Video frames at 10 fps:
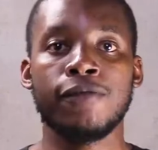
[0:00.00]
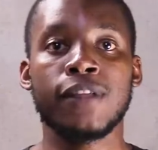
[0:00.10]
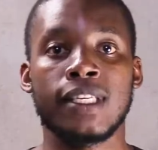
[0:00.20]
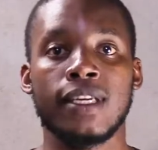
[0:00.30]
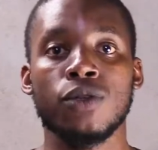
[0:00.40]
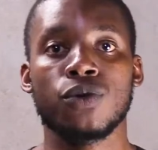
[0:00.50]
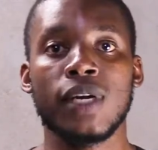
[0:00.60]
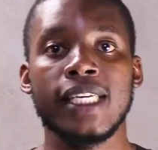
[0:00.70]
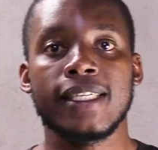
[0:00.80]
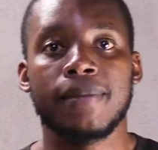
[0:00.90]
And for the sound
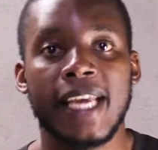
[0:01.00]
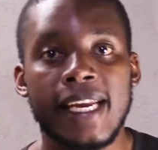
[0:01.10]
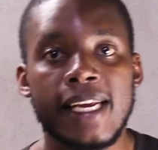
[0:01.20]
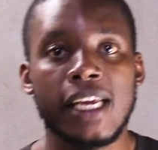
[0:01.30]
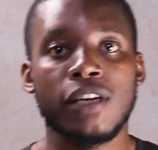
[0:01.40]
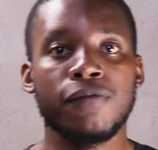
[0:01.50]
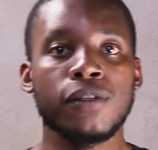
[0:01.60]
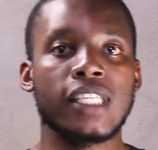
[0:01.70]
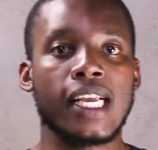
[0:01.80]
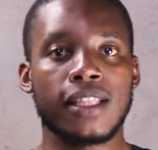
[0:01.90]
quality I'm getting, it
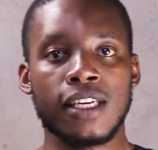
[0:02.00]
feels like